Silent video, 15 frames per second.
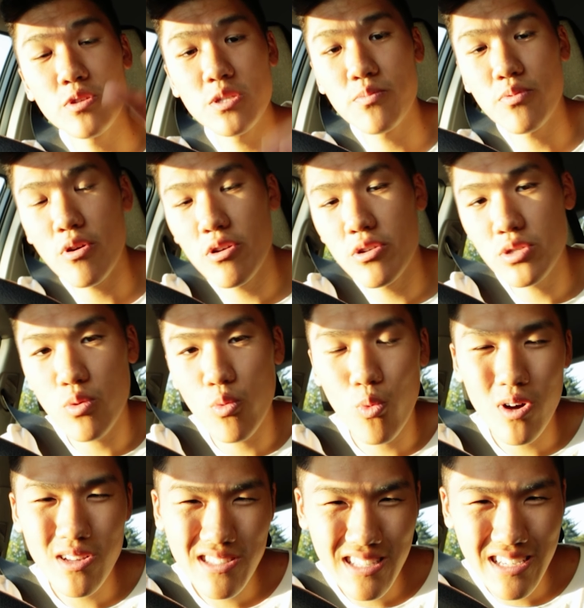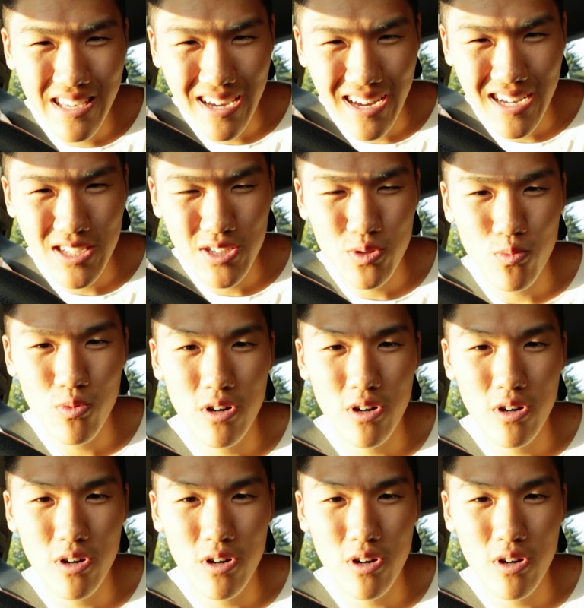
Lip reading: all these pros, what's the catch?